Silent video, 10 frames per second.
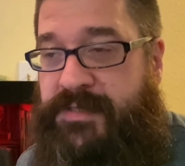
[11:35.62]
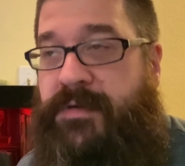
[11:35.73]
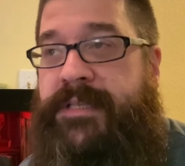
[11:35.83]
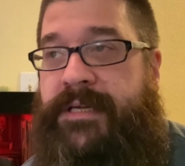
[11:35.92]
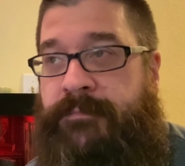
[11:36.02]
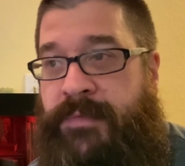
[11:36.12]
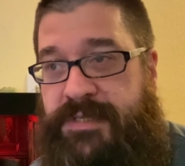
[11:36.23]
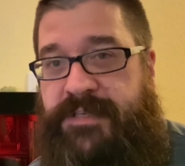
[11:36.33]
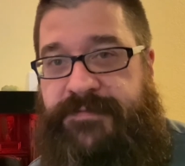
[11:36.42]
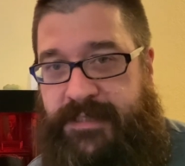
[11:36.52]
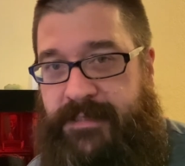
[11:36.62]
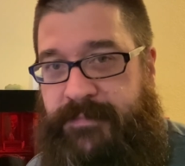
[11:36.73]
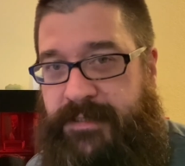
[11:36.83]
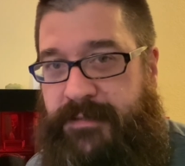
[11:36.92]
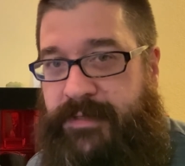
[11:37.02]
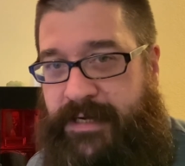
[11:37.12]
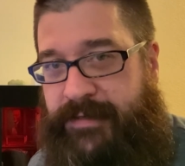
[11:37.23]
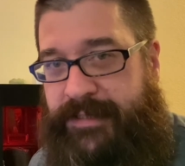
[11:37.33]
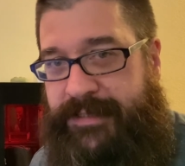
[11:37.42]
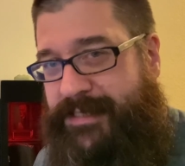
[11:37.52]
that most affected me when I
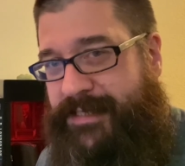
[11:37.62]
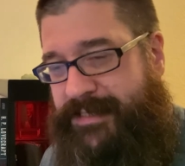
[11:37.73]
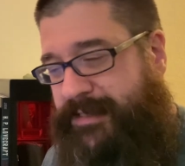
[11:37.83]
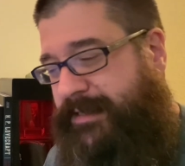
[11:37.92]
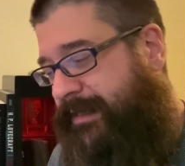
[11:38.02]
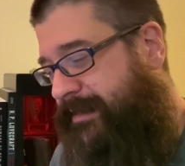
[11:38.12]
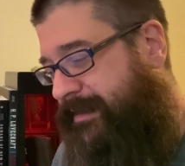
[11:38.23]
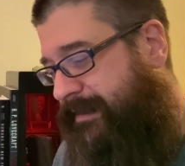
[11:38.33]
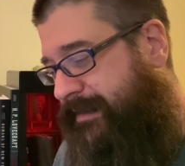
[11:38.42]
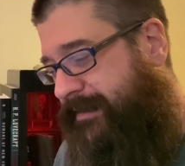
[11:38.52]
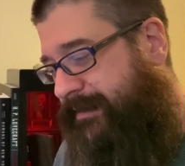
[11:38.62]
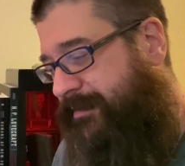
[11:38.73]
read this as a